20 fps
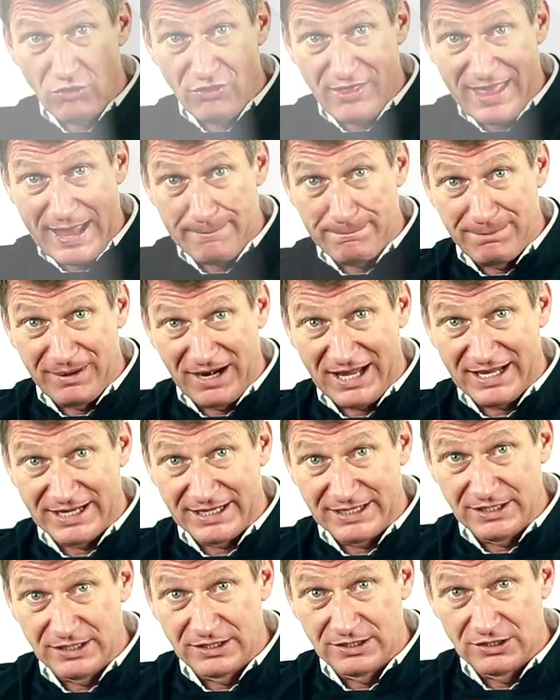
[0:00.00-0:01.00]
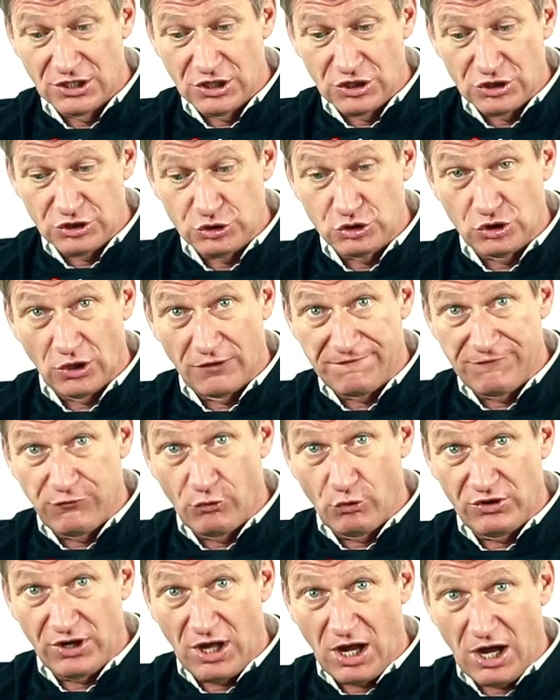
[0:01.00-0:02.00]
on that blade, you've got
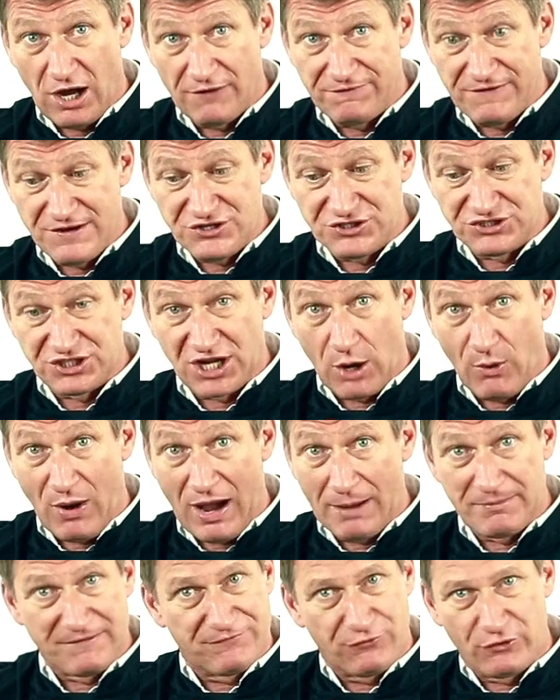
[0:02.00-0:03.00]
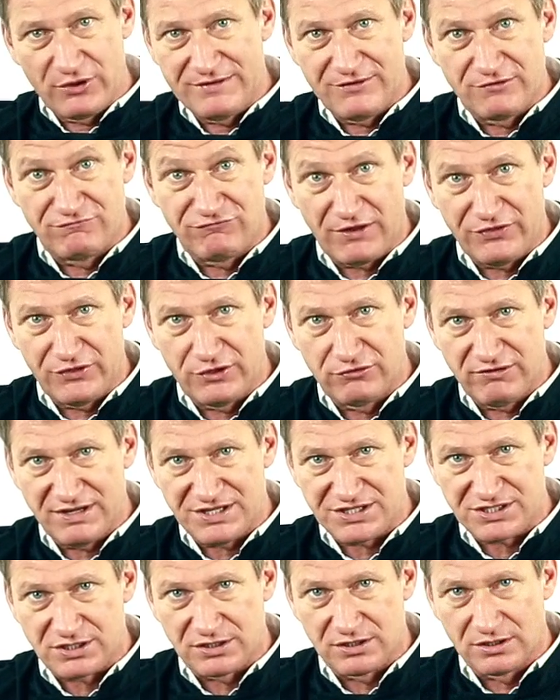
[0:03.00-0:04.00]
4.5 inches to go up before you even run the
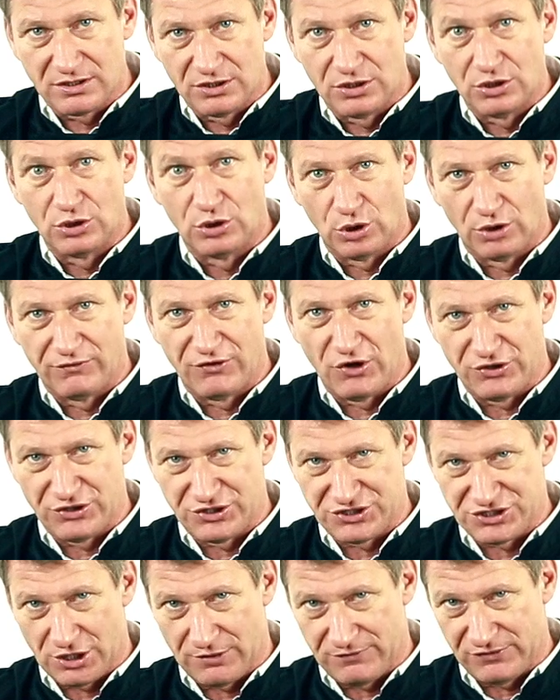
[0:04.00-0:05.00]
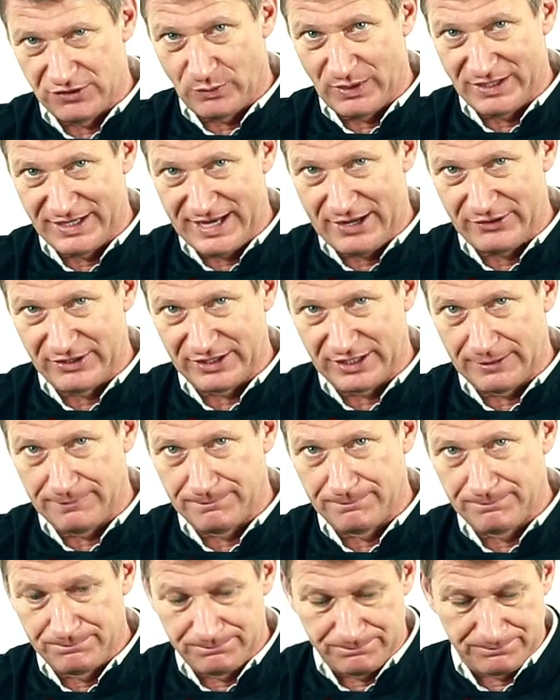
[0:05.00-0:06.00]
risk of hurting yourself on the way down
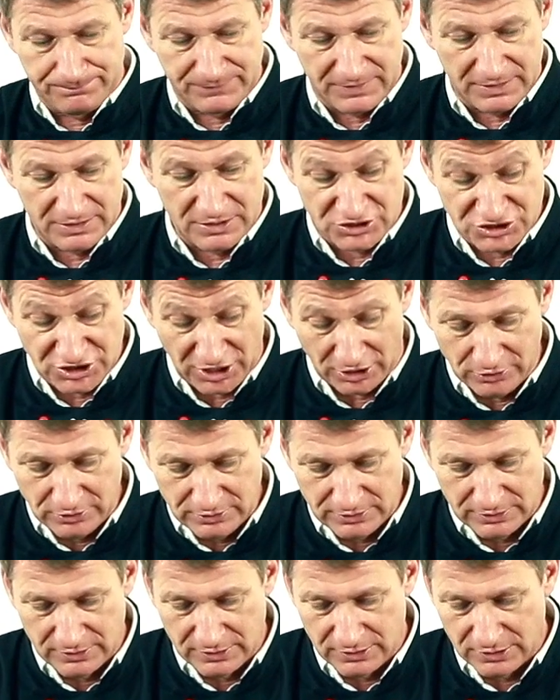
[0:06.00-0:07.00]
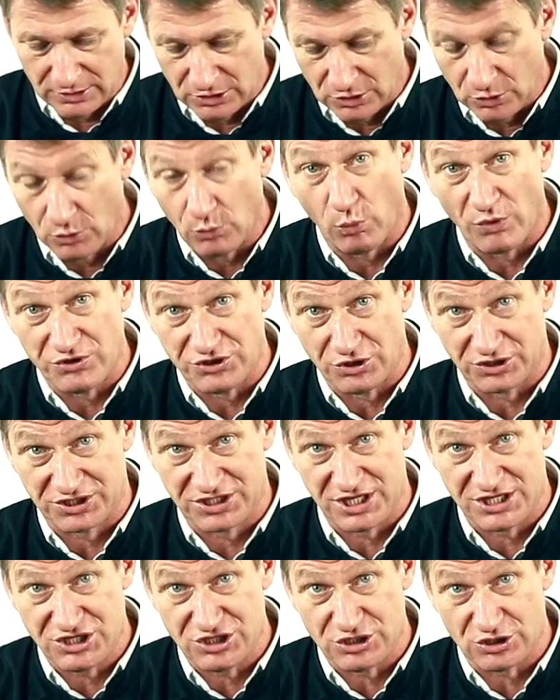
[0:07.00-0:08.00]
again. So, when you're
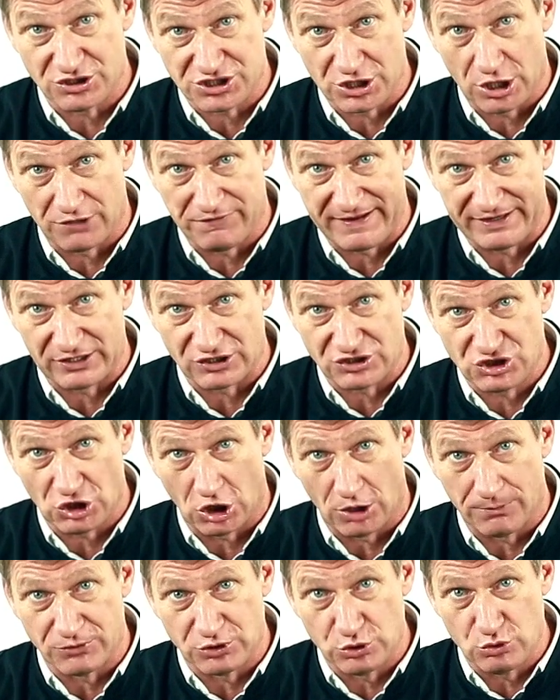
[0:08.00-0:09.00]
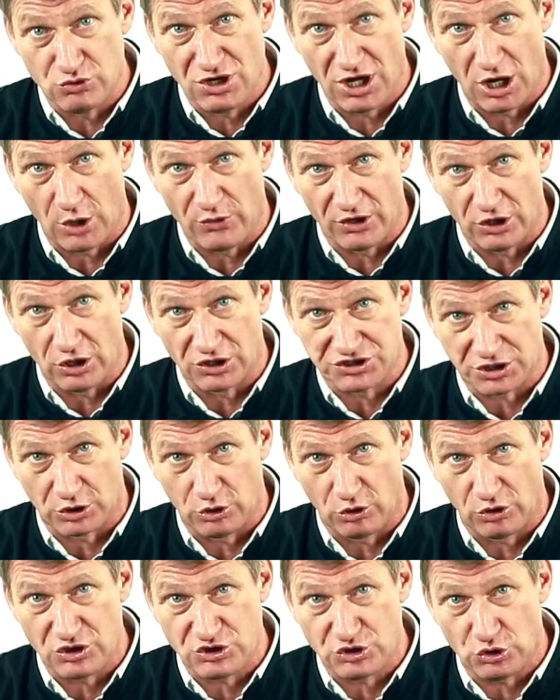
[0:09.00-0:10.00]
teaching yourself how to chop, you know that so
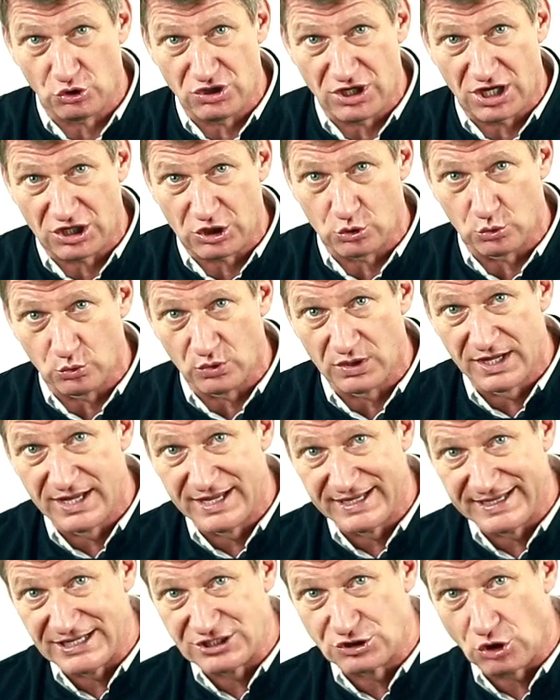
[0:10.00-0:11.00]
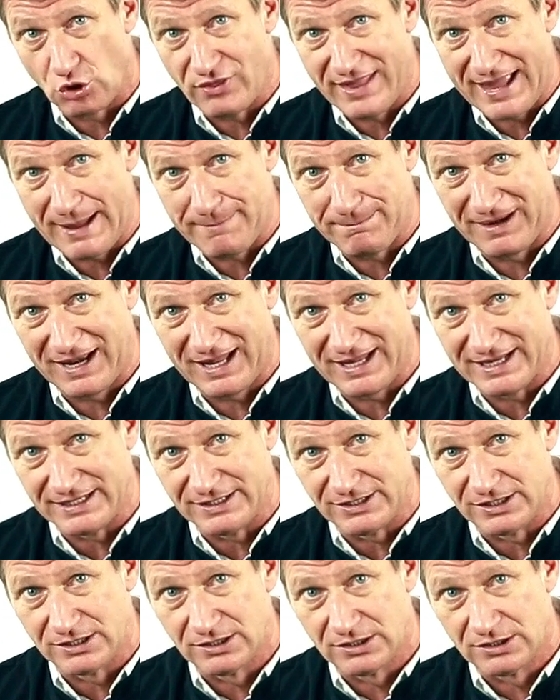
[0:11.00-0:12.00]
long as your knuckle is on that
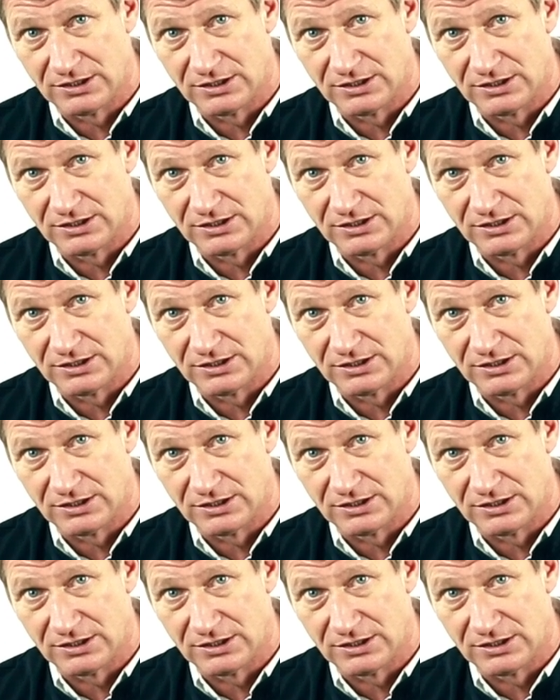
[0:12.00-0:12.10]
blade,